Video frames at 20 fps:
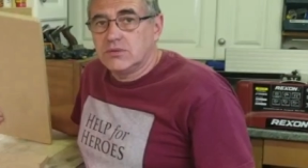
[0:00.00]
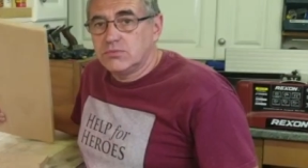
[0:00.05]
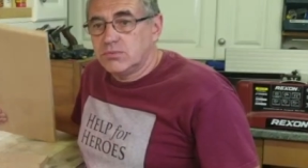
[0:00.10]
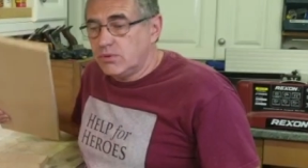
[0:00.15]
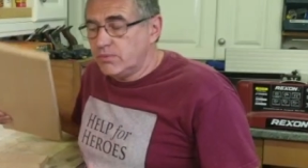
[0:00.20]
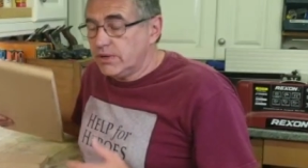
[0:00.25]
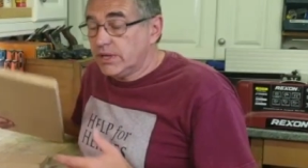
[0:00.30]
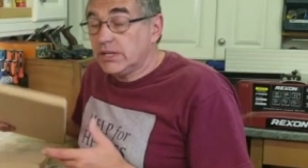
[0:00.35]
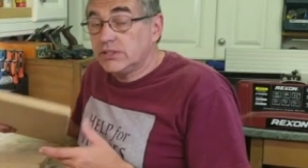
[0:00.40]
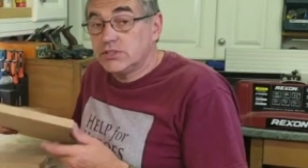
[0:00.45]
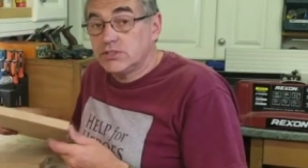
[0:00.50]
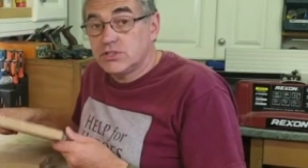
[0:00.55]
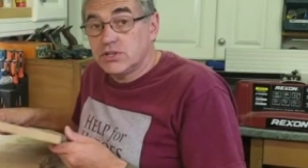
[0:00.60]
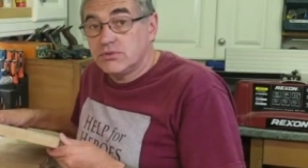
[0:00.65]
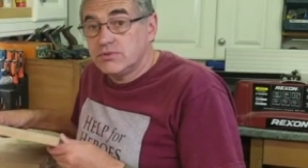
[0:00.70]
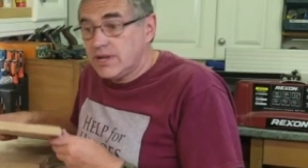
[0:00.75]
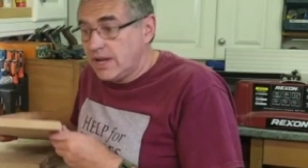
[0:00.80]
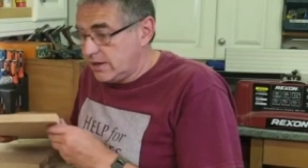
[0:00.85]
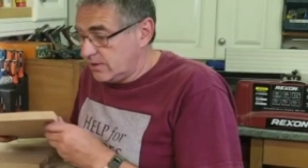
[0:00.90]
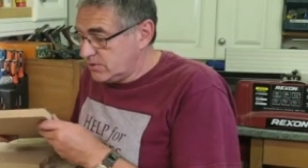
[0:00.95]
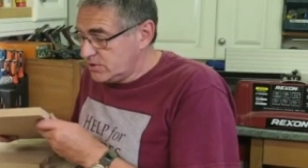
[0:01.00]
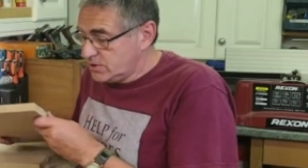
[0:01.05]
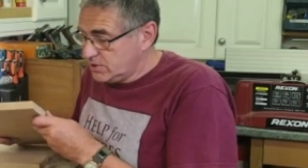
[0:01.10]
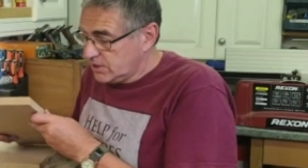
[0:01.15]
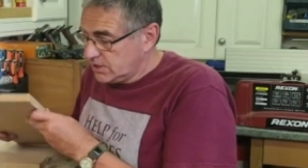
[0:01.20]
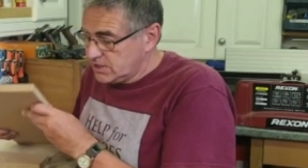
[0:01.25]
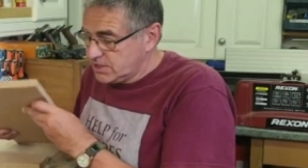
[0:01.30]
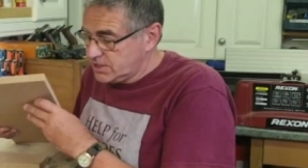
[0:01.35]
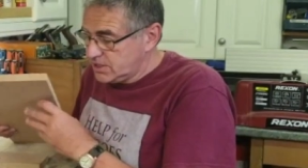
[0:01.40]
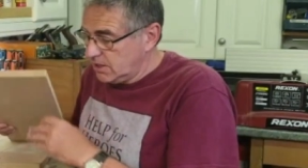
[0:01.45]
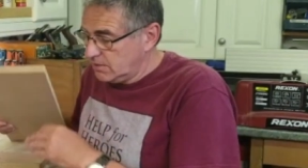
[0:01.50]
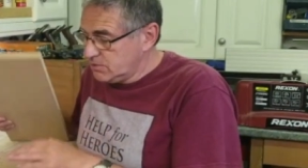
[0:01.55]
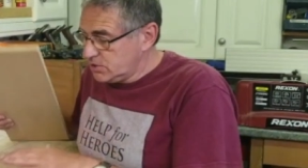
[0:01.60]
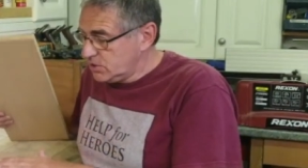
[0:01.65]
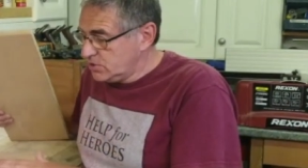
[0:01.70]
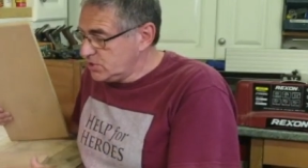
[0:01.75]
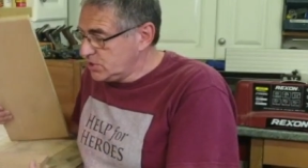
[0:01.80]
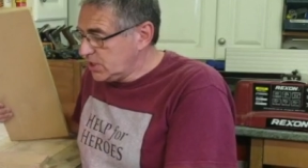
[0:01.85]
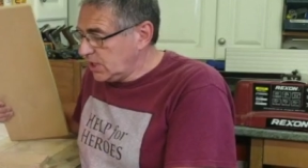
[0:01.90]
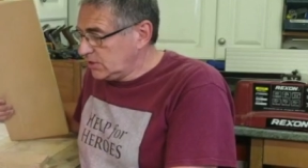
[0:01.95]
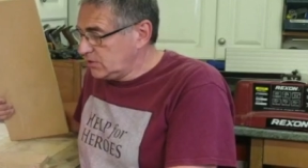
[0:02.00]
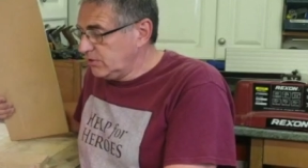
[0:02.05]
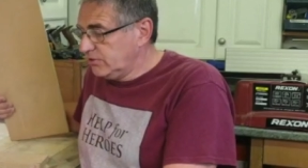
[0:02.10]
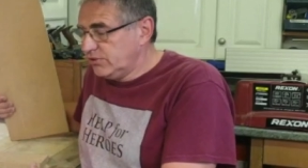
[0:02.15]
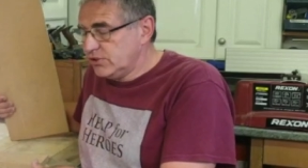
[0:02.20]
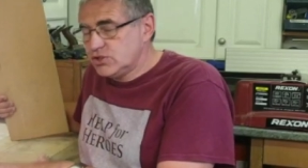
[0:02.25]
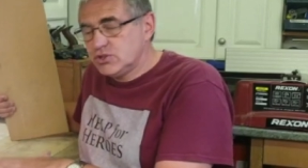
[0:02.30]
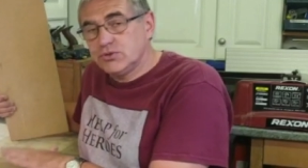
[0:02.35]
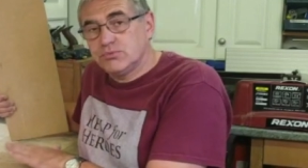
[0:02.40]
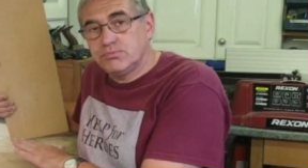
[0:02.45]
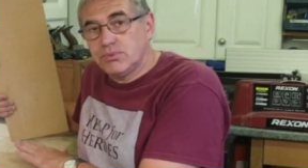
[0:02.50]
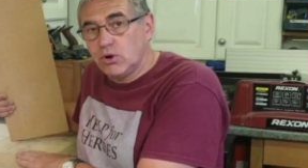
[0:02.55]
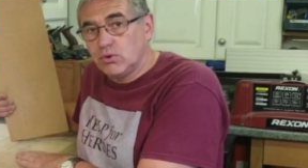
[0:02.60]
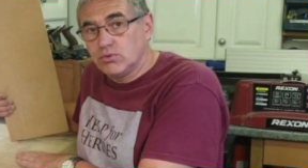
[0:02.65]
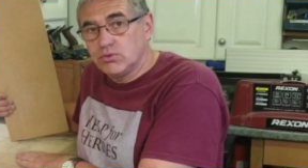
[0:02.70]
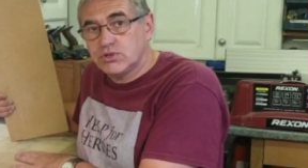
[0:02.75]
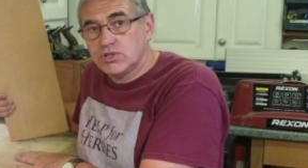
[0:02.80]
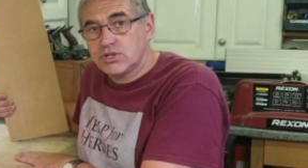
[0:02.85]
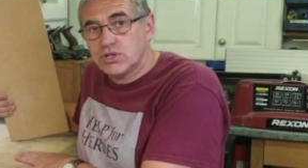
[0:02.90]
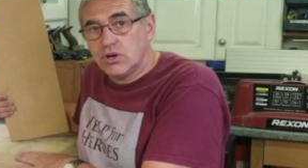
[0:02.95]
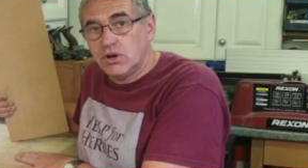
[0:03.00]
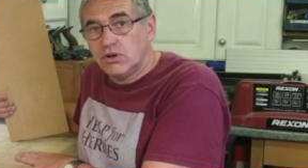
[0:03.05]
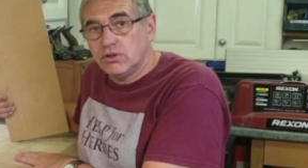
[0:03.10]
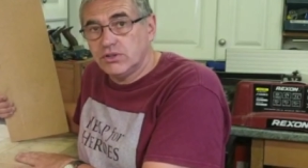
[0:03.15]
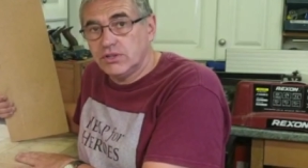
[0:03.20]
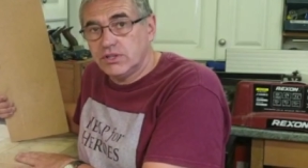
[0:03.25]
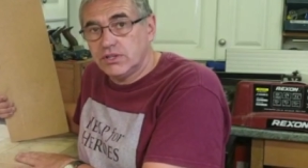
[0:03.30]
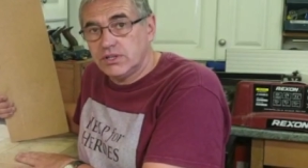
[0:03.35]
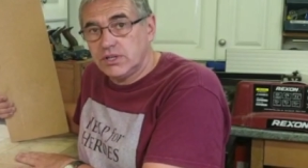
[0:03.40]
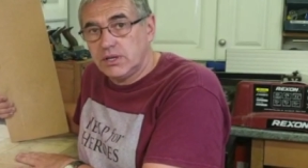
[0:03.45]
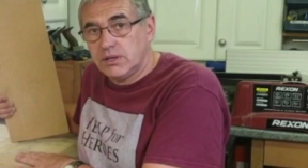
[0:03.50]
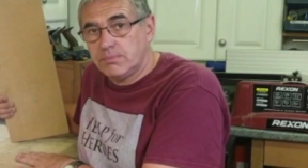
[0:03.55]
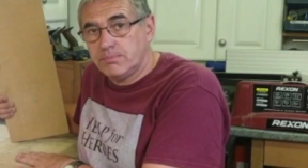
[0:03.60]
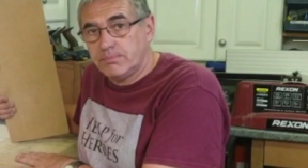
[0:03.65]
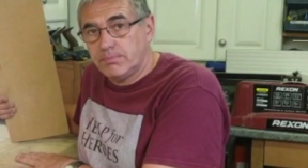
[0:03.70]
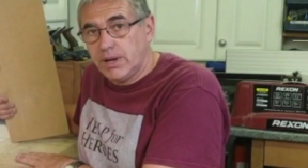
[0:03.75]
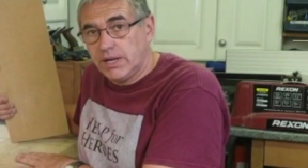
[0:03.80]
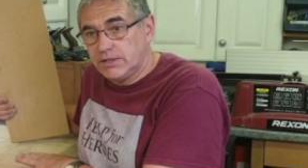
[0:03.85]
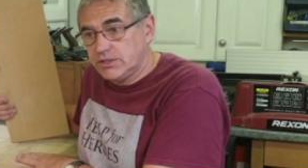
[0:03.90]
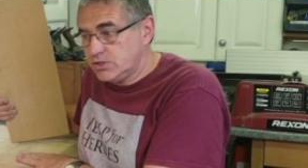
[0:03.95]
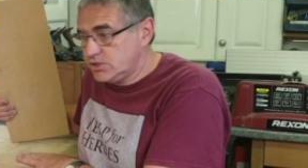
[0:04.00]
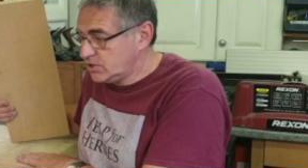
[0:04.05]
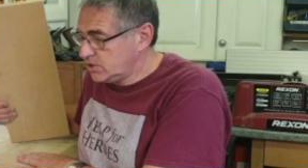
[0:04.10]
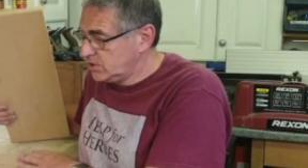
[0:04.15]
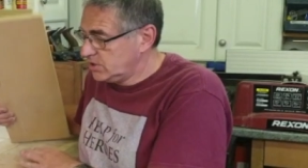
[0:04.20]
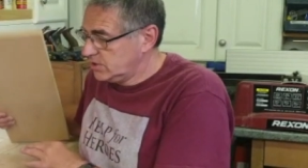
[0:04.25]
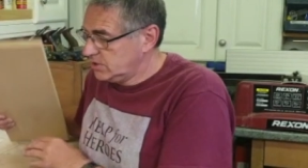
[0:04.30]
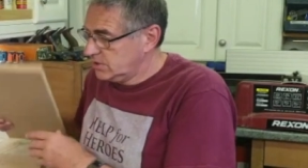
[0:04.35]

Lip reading: what we're going to do now is we're going to set up two sacrificial boards on the bench,